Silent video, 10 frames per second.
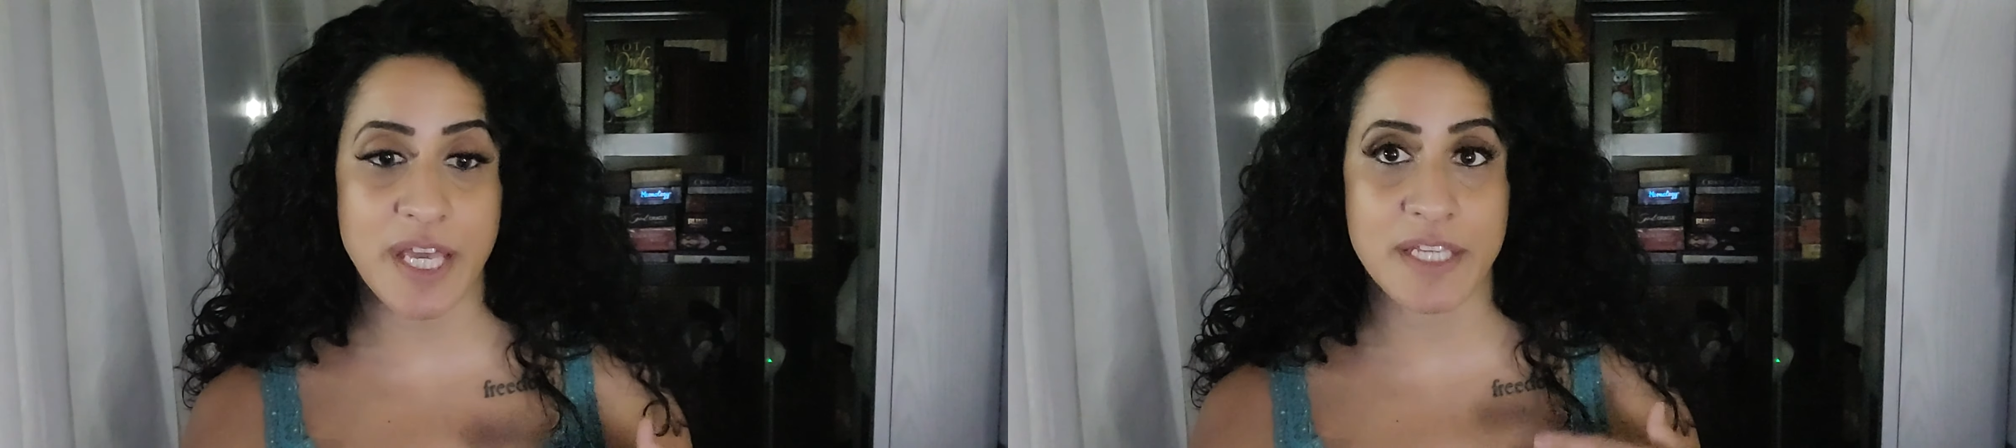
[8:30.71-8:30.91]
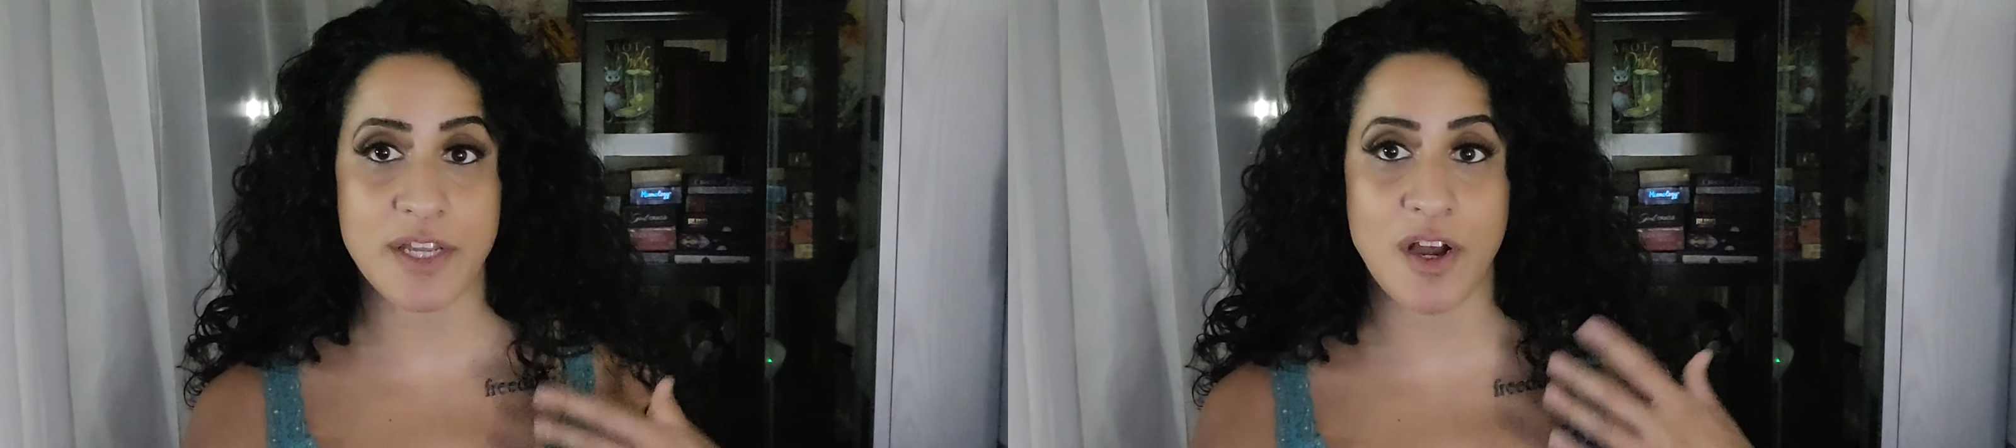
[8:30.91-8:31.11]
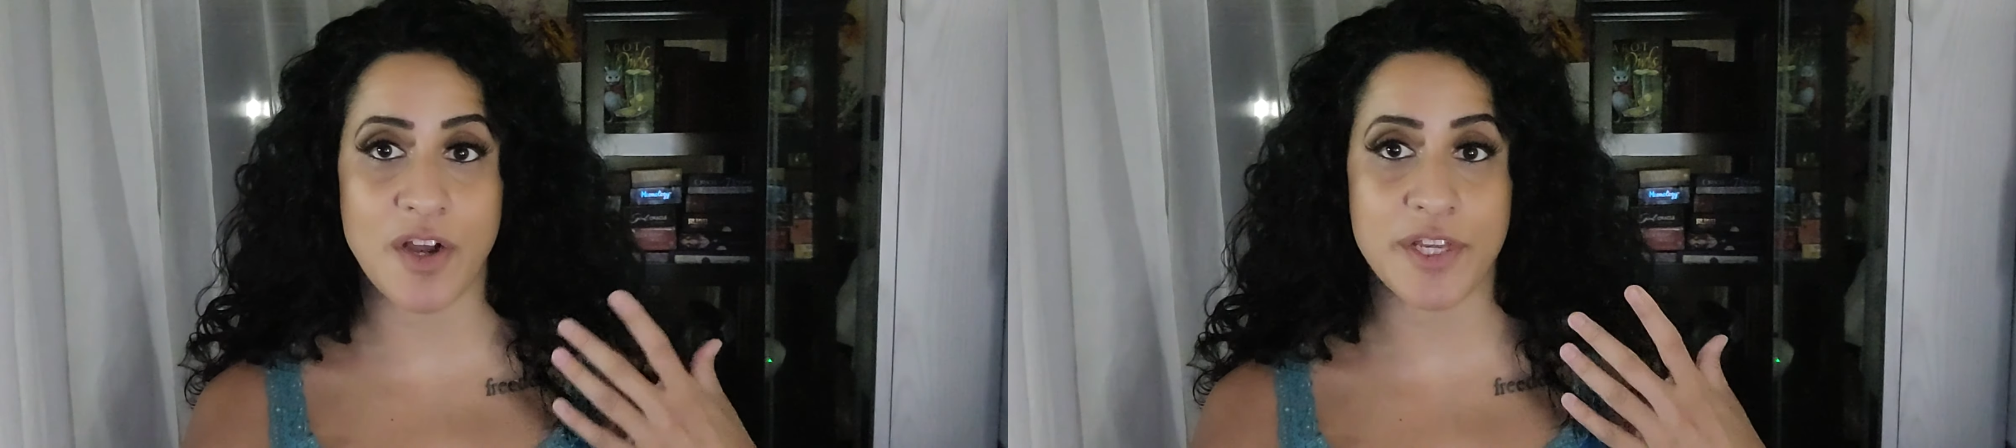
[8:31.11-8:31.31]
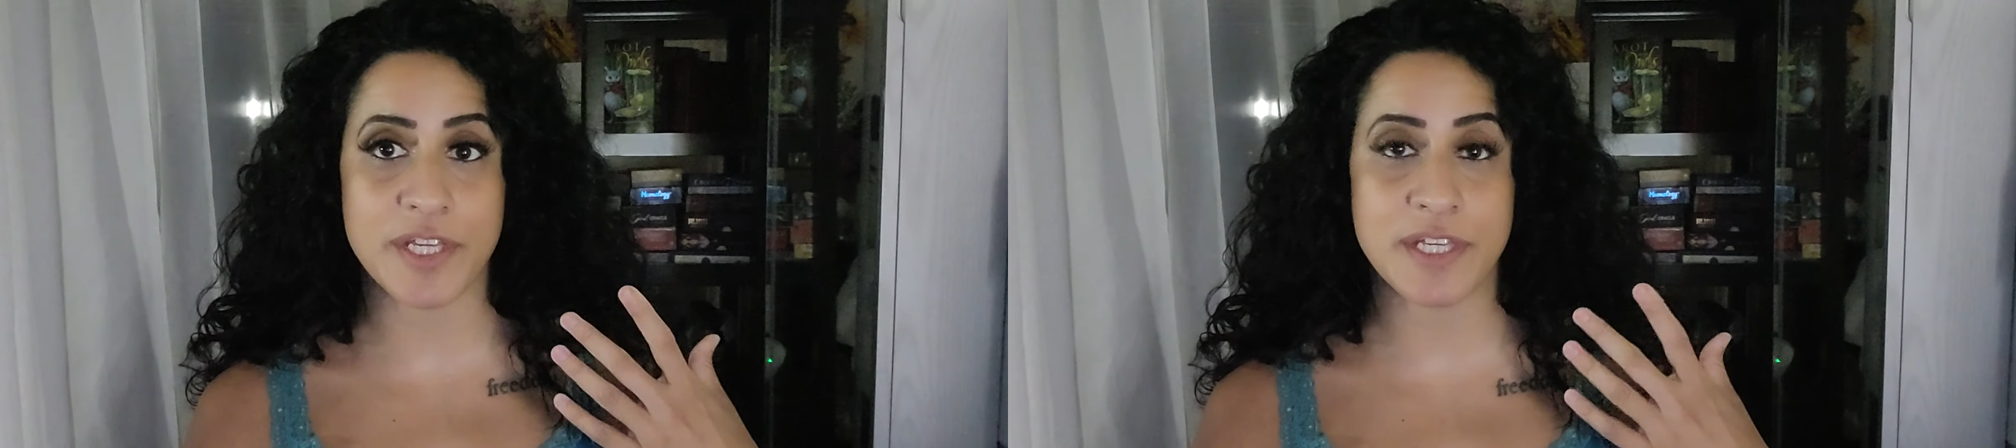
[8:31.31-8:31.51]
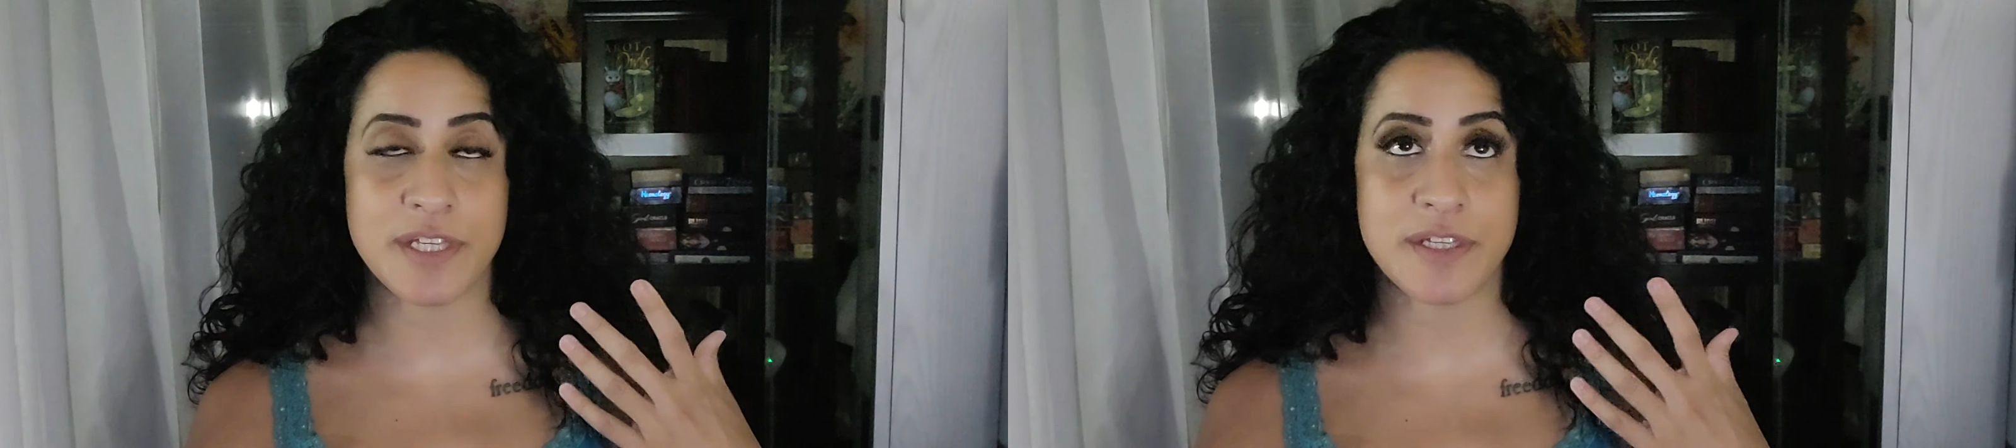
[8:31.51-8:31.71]
and
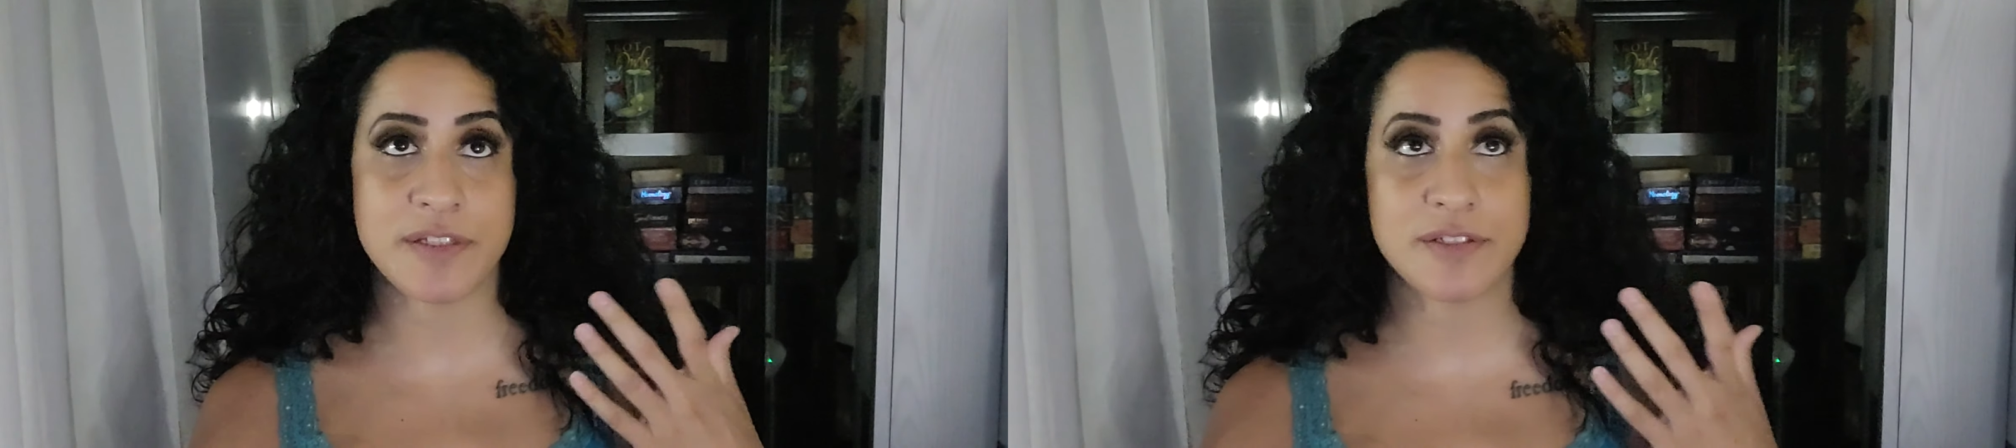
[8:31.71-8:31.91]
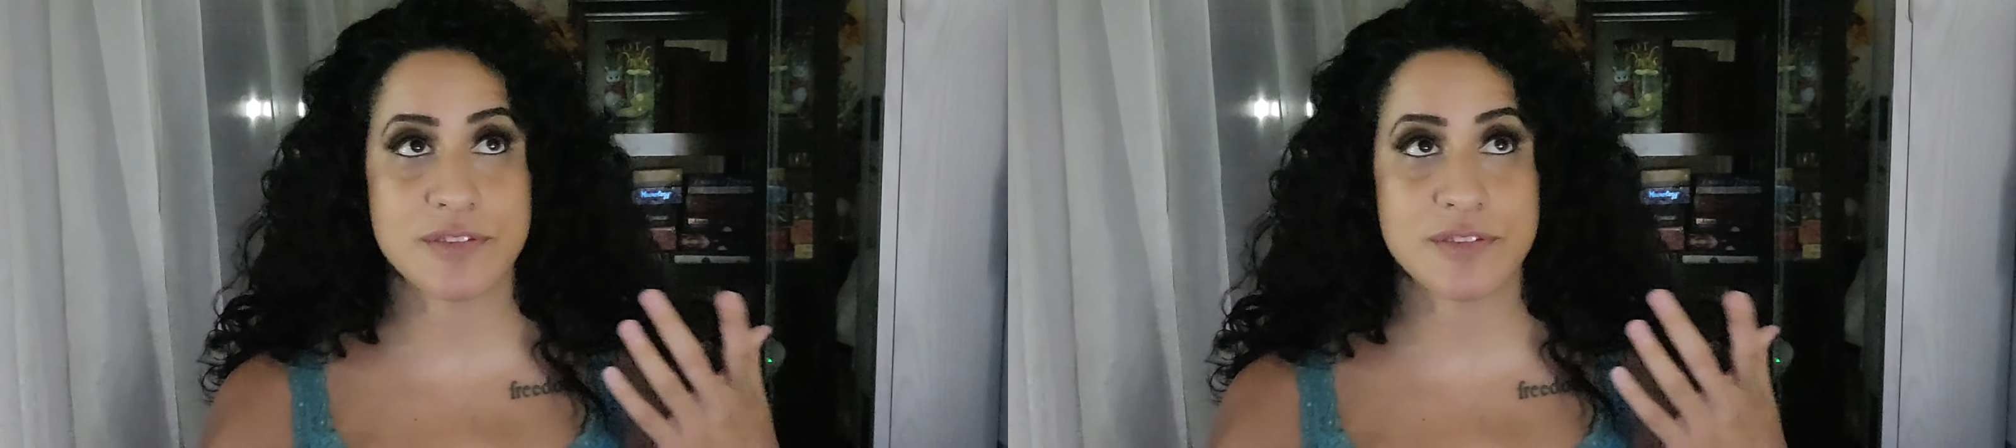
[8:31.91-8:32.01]
I